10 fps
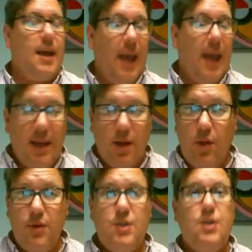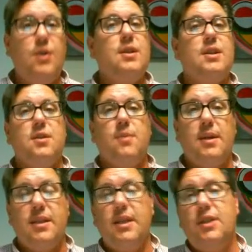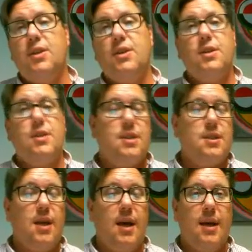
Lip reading: Can include students as well as teachers,